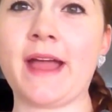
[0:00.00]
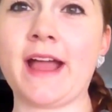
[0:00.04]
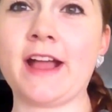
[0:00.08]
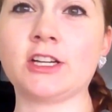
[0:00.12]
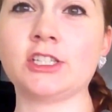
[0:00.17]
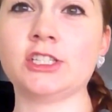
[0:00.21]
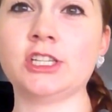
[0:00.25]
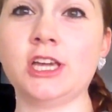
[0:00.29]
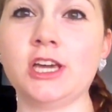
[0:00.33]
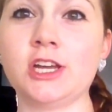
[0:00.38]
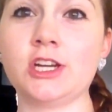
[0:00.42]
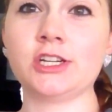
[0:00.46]
I
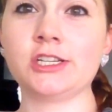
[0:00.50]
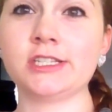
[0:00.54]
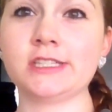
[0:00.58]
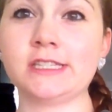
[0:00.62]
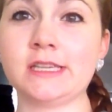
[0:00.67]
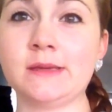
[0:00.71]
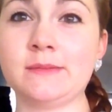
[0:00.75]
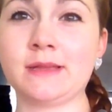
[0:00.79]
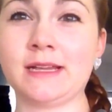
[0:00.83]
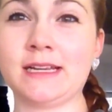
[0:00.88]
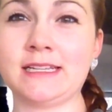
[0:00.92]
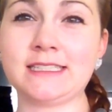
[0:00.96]
actually got her to
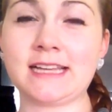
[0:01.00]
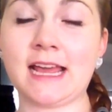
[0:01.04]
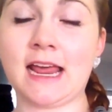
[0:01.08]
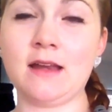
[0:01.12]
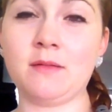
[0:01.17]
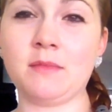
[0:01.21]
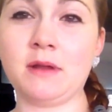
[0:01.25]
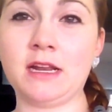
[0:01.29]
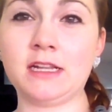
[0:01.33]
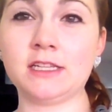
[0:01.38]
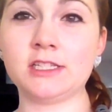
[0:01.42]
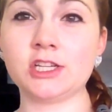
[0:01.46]
sleep like
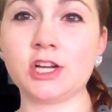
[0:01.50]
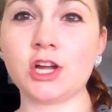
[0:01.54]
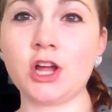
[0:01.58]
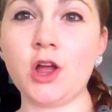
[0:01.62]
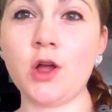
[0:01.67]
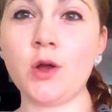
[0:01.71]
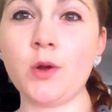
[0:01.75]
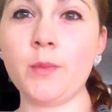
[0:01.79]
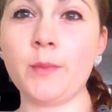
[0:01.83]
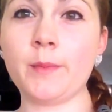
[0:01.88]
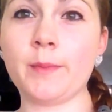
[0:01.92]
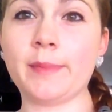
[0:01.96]
10 minutes
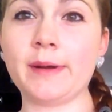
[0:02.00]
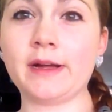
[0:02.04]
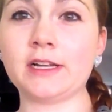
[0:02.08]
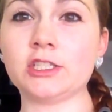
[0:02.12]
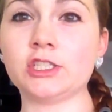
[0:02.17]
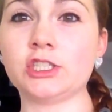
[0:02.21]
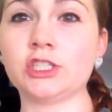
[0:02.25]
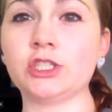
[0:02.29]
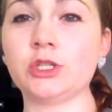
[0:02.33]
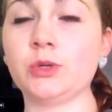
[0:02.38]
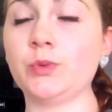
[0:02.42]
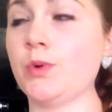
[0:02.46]
ago,
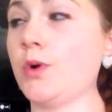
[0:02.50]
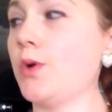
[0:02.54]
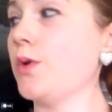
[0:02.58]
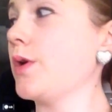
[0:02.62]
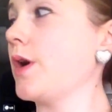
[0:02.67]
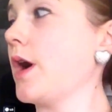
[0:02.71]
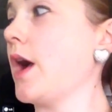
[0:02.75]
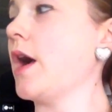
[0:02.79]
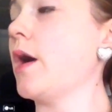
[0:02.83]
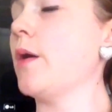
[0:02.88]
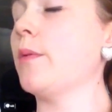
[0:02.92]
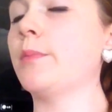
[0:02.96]
but she
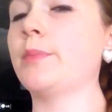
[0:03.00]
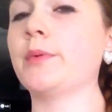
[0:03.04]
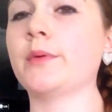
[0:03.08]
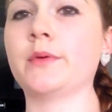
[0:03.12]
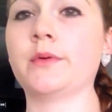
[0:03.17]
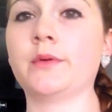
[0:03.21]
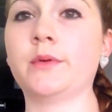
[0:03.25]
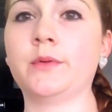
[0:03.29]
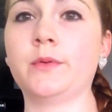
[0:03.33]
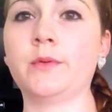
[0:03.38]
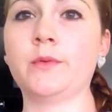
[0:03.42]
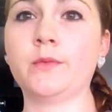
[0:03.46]
woke up
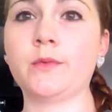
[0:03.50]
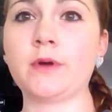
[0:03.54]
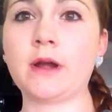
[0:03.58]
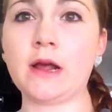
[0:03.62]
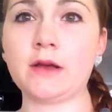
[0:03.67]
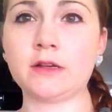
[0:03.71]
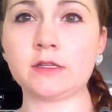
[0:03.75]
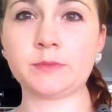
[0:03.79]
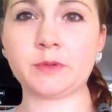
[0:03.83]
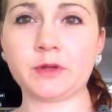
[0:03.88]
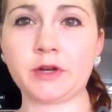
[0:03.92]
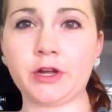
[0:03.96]
when
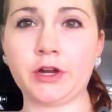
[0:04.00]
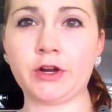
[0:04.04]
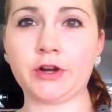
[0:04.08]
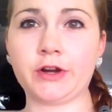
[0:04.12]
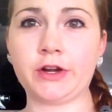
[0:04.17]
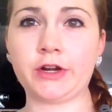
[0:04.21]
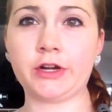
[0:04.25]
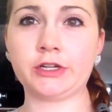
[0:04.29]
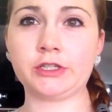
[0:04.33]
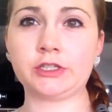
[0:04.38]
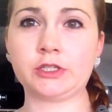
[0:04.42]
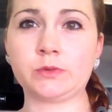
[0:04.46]
I was putting her
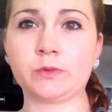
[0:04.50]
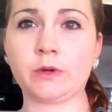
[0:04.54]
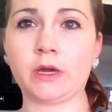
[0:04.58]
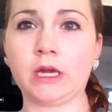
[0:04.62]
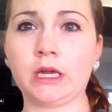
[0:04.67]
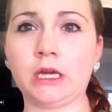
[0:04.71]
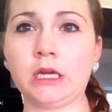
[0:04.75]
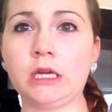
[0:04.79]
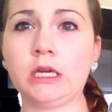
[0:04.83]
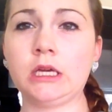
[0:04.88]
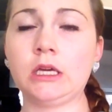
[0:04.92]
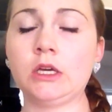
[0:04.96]
in her
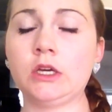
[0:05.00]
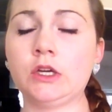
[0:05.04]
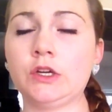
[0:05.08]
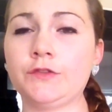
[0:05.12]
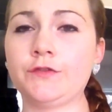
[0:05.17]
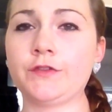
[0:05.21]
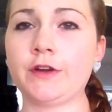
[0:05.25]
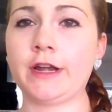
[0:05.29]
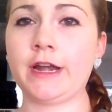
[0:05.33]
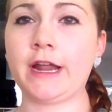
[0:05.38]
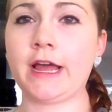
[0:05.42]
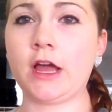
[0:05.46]
swing.
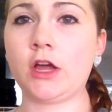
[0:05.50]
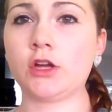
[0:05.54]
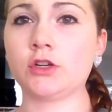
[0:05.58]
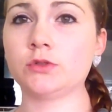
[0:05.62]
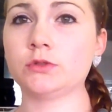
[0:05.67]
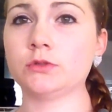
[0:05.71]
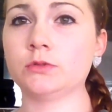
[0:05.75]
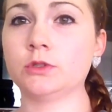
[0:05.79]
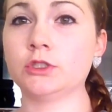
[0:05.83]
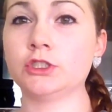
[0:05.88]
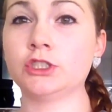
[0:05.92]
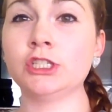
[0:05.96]
Right now,
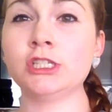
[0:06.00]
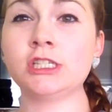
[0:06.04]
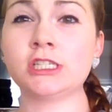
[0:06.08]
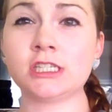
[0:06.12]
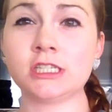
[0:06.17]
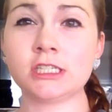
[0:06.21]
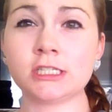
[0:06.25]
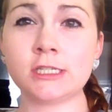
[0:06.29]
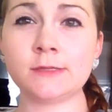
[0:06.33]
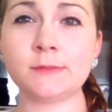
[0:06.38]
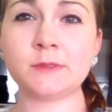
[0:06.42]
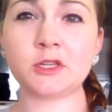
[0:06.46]
well, she
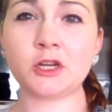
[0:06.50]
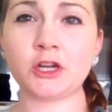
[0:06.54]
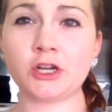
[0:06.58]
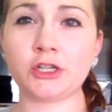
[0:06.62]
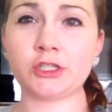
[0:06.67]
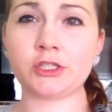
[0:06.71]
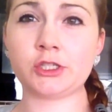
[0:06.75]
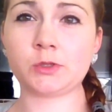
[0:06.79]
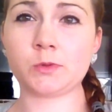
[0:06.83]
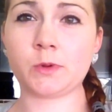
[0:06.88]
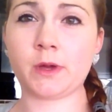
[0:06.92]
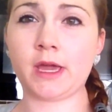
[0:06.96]
still sleeps in
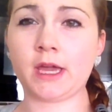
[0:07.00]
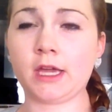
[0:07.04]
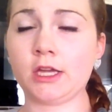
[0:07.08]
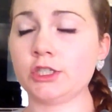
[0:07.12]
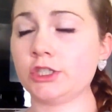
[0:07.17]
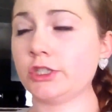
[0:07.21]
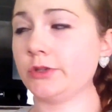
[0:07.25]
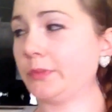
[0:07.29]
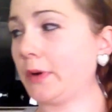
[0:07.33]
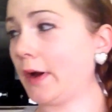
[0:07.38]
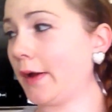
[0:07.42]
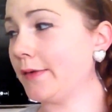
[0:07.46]
her swing.
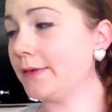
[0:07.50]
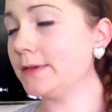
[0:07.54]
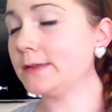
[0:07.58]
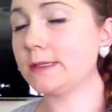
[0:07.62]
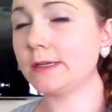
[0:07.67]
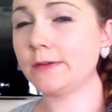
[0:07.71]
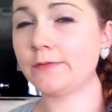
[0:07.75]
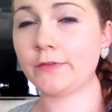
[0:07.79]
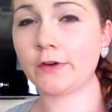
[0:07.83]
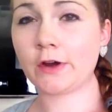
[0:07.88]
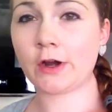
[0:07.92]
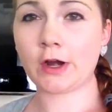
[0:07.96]
She'll probably
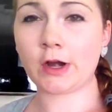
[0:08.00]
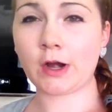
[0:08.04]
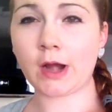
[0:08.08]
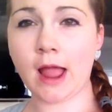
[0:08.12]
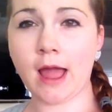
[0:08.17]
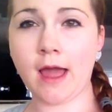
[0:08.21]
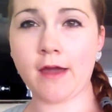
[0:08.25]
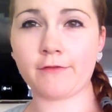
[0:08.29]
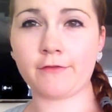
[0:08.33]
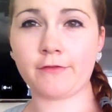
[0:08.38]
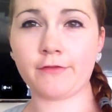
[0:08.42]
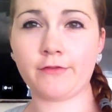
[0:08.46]
sleep for
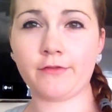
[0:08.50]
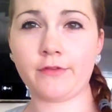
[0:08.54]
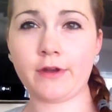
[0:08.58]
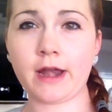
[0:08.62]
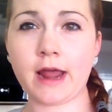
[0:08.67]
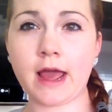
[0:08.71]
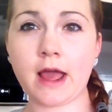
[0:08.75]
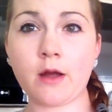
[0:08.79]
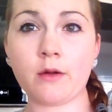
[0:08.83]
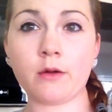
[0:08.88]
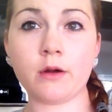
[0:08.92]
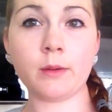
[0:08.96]
half
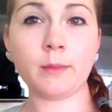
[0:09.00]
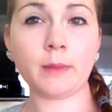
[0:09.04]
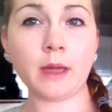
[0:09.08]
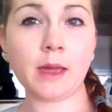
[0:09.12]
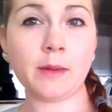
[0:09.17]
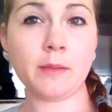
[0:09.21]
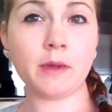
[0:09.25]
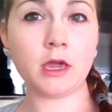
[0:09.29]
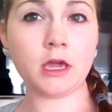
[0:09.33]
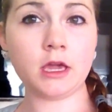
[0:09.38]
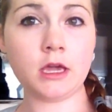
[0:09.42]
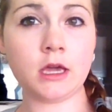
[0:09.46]
an hour
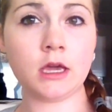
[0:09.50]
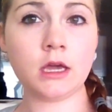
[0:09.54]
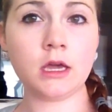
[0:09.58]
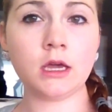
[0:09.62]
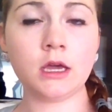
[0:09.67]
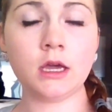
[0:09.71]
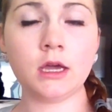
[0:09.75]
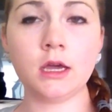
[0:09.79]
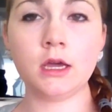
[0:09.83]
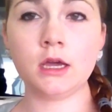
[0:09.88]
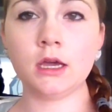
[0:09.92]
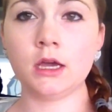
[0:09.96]
maybe.
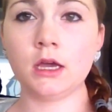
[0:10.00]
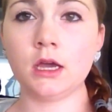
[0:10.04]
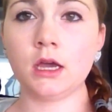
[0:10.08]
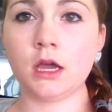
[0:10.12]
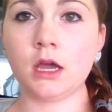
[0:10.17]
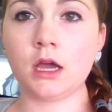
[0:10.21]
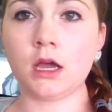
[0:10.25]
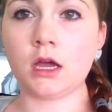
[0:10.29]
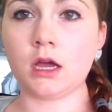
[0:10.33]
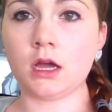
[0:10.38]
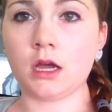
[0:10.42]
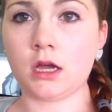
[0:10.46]

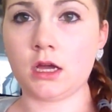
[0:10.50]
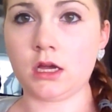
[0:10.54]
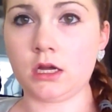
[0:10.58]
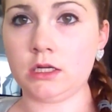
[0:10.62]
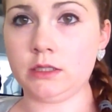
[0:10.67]
I